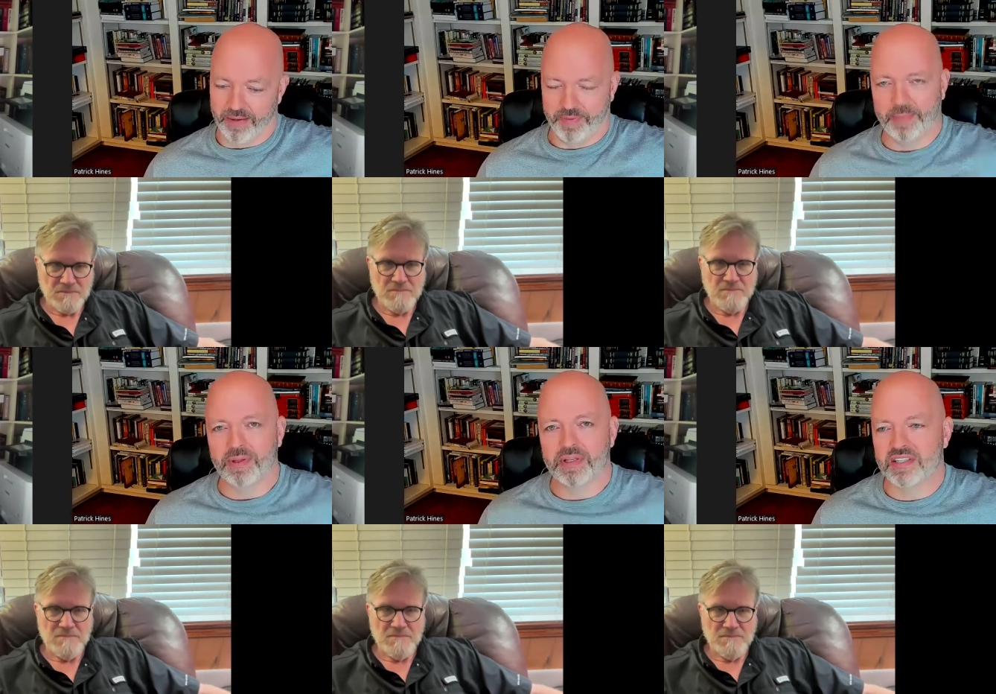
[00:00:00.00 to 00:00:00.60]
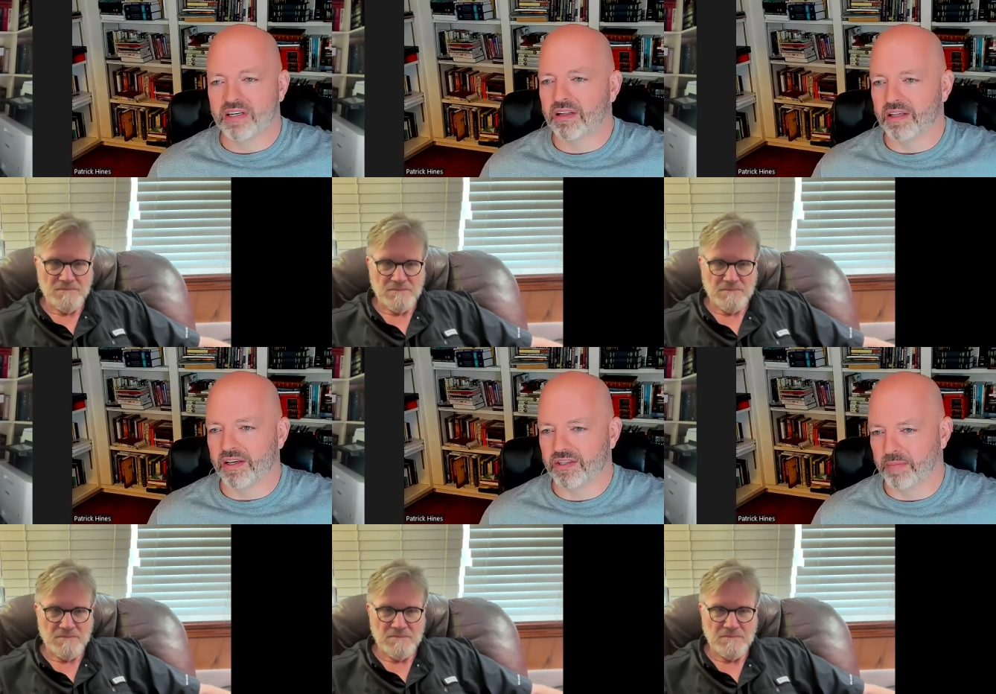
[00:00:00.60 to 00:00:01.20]
Speaker 1: And people
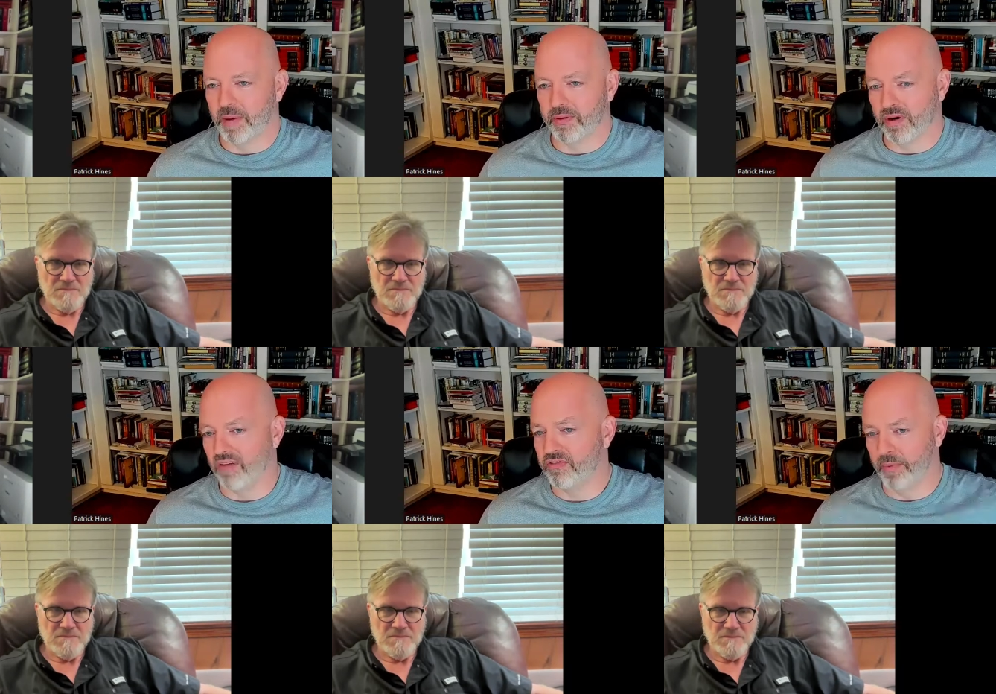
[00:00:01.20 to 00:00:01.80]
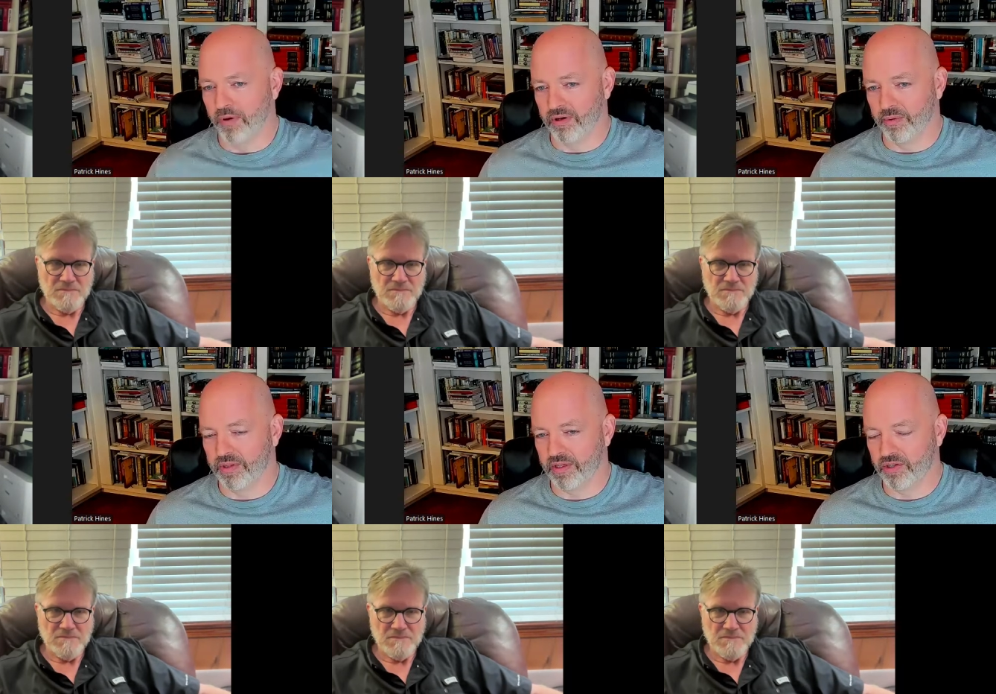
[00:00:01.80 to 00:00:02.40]
listening to this, so maybe they're not
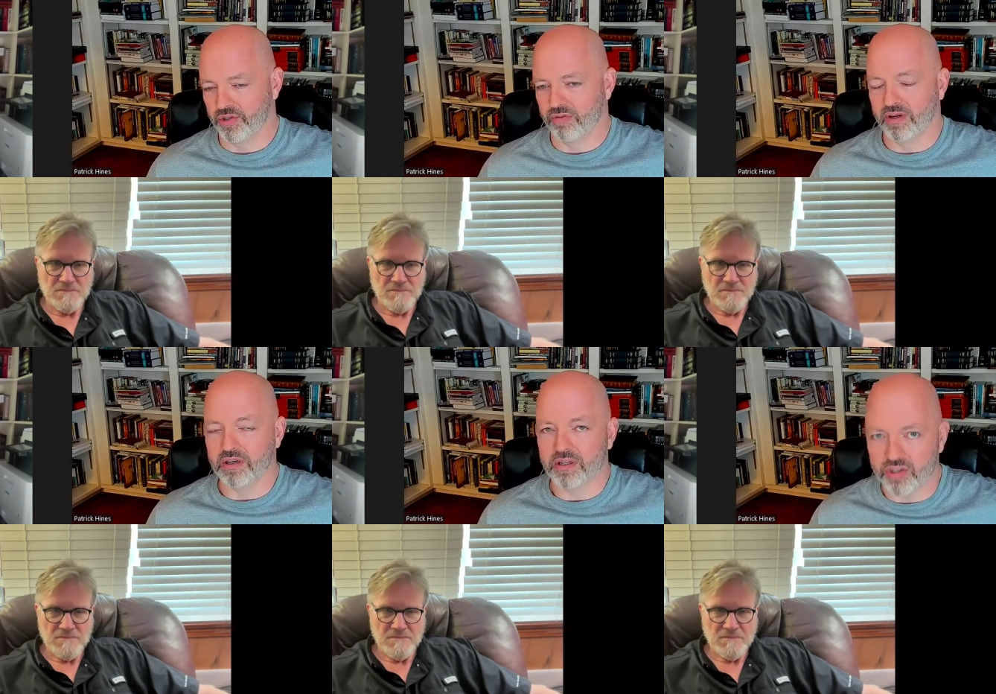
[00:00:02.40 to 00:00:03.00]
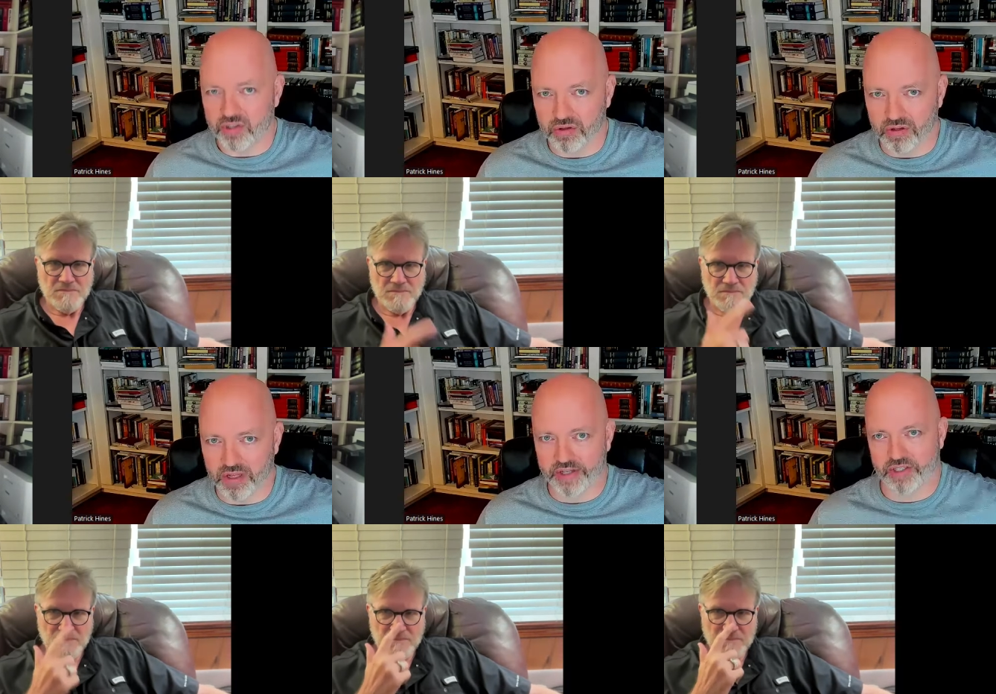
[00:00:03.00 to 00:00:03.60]
familiar with the issue of
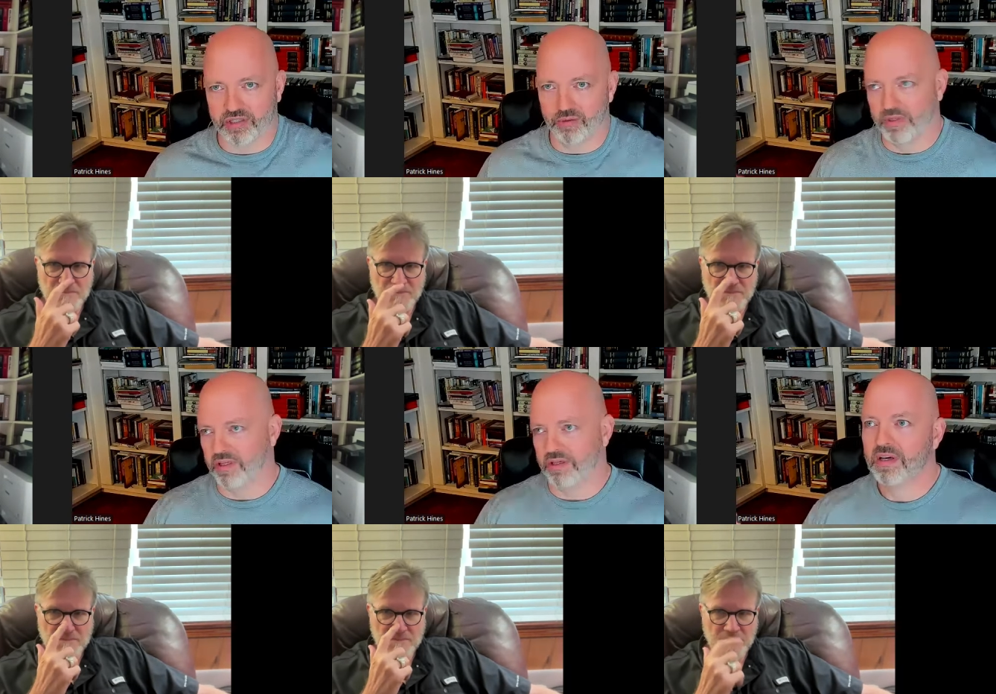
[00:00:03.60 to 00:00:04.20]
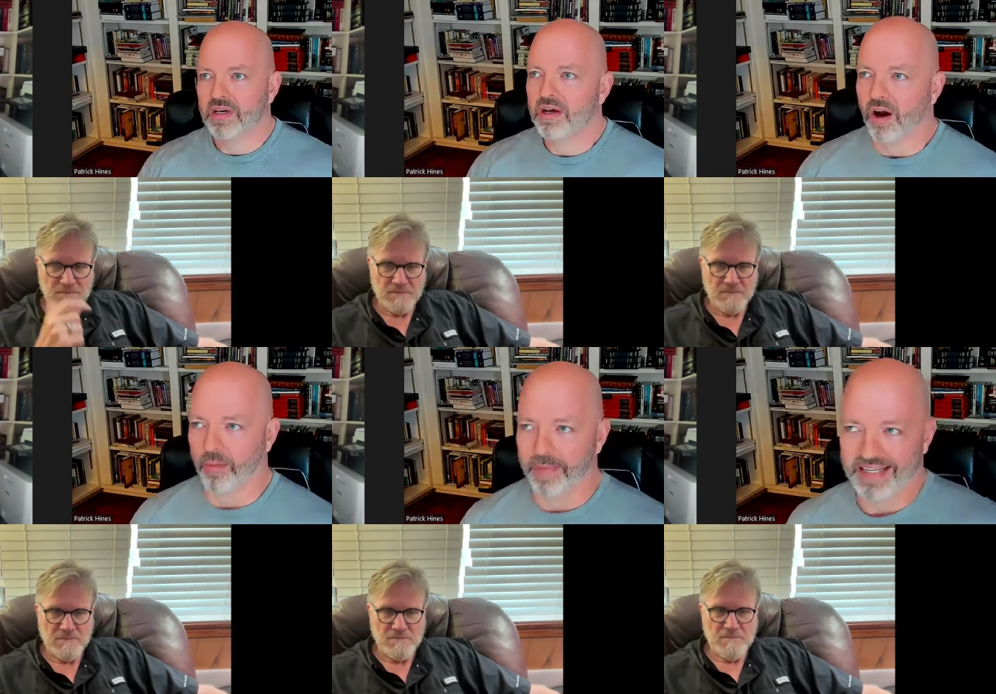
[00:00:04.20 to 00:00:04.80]
unconditional election and what the
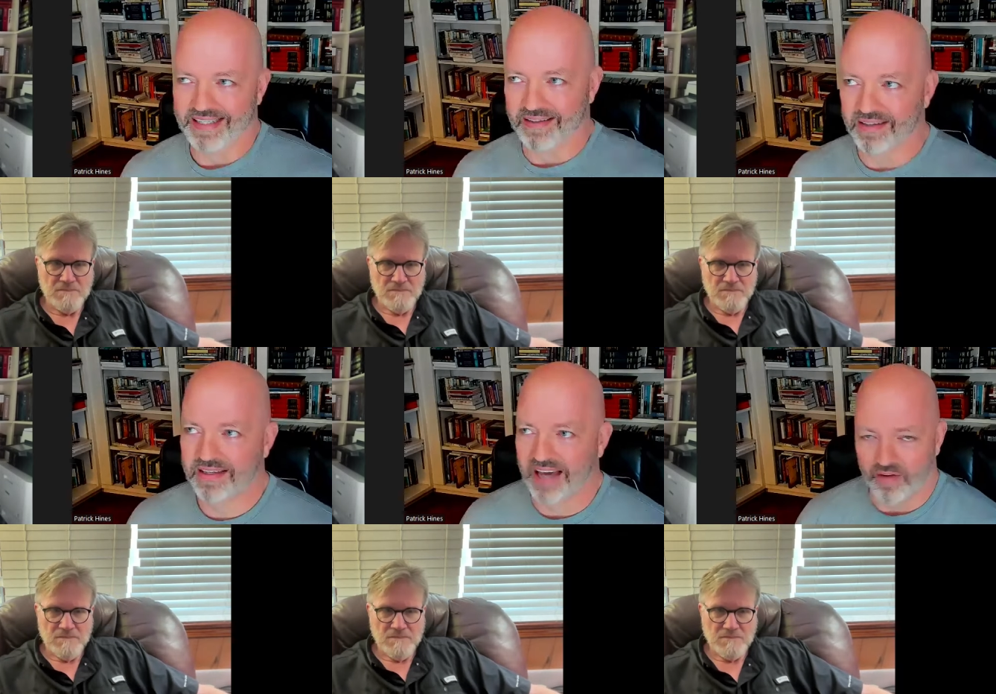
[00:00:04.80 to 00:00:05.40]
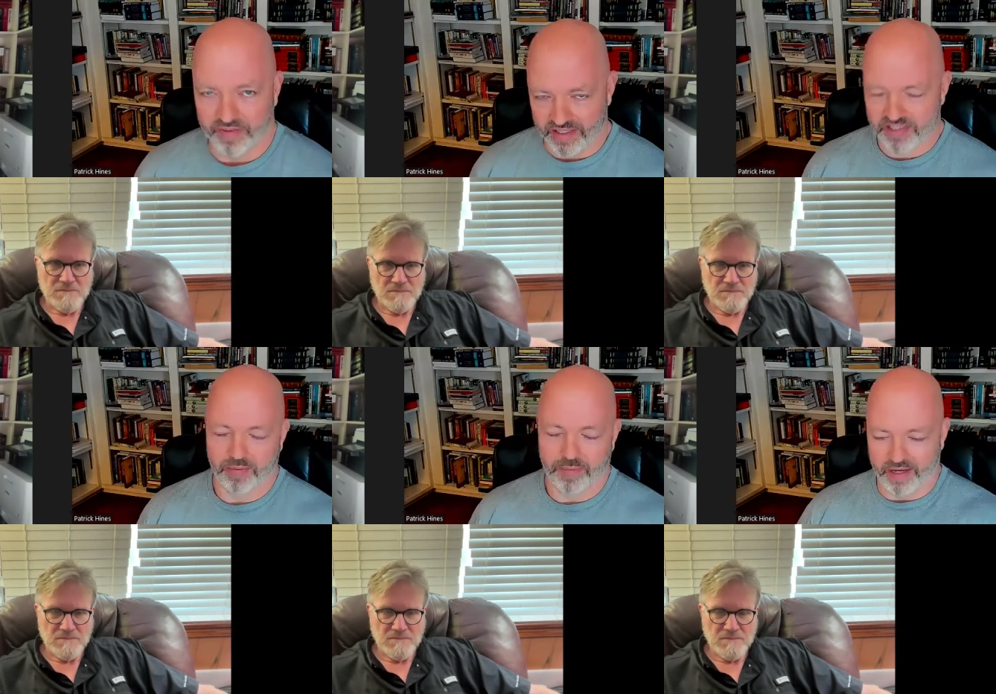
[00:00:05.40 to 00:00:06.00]
Arminian
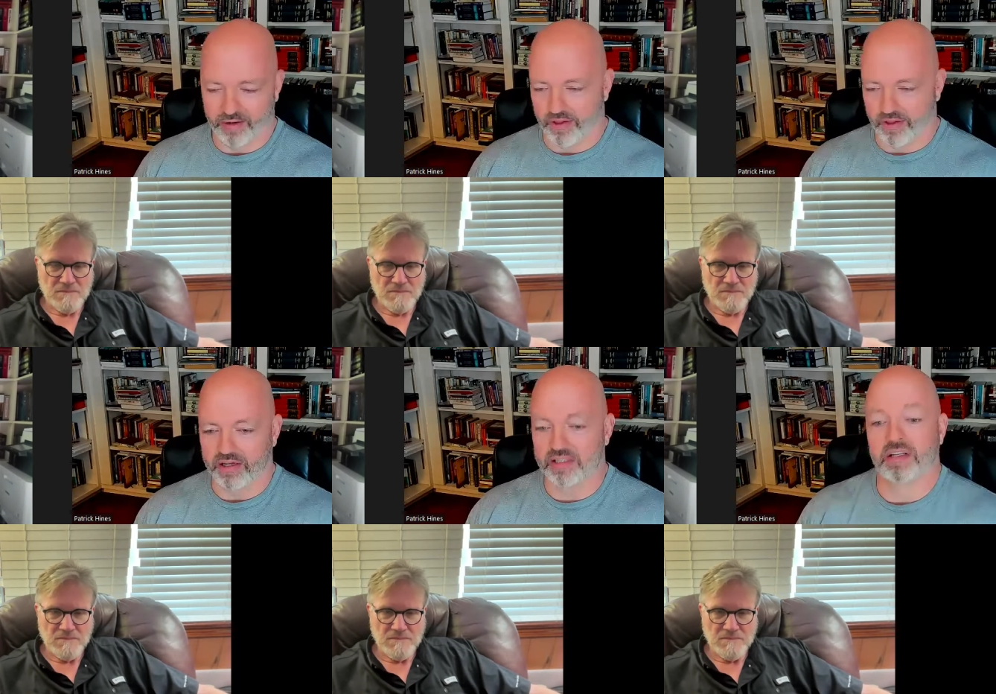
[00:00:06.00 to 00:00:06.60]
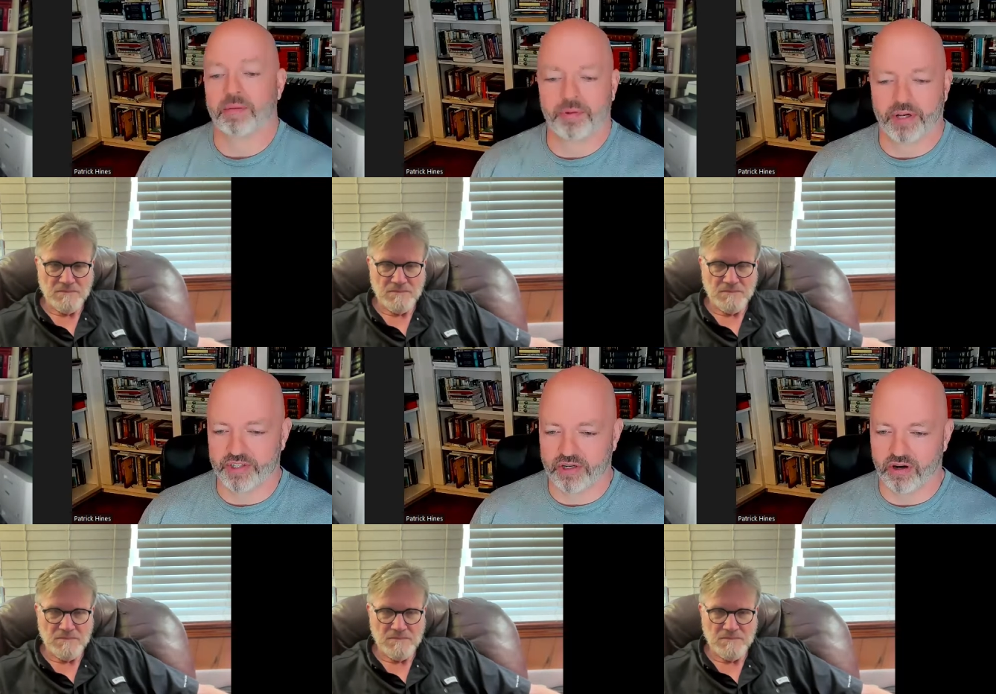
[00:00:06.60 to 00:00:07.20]
Calvinist debate or the
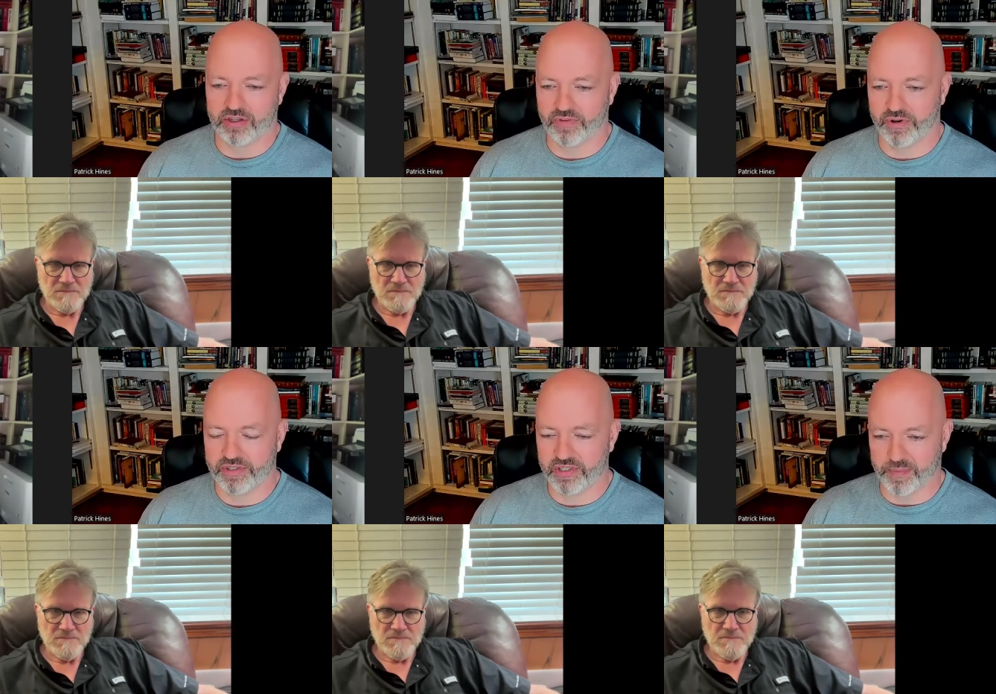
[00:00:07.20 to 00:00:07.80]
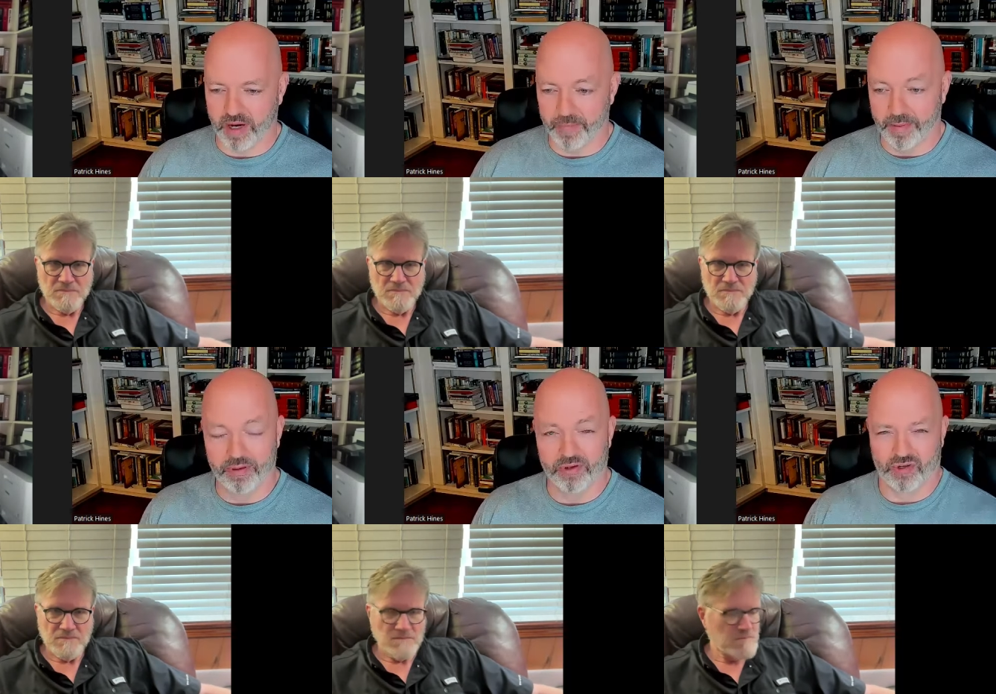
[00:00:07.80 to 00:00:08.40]
Augustinian Pelagian controversy is about.